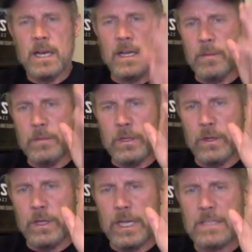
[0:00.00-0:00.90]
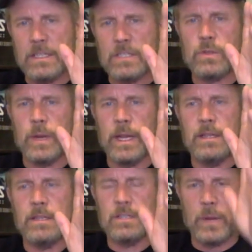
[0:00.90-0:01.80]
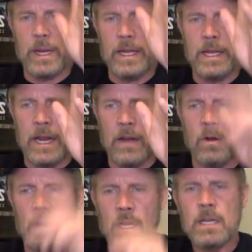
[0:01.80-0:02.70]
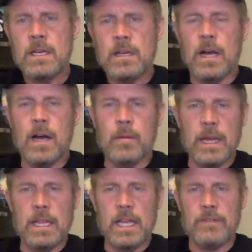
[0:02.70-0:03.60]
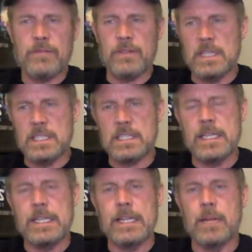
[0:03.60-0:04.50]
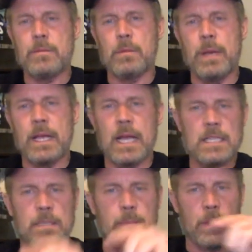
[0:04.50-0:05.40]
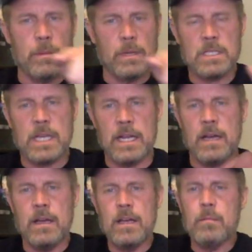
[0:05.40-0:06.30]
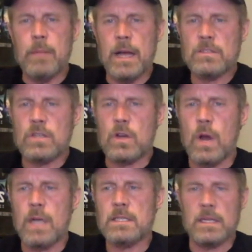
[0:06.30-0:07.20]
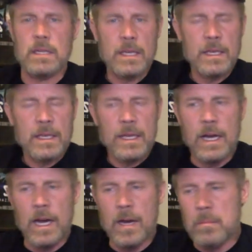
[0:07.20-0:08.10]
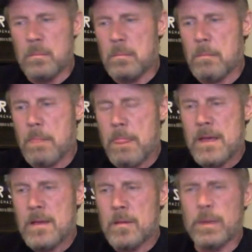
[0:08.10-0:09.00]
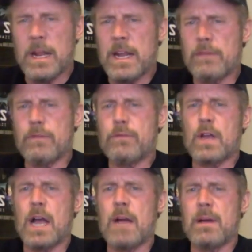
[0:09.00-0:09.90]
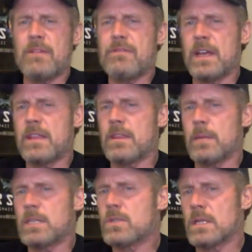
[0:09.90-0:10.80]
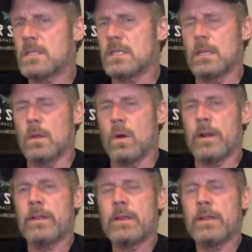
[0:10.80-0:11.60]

You got the straight and narrow. My life, at least leading up to Benghazi, pretty much kind of bounced across it. But I never forgot my faith and my trust in the Lord,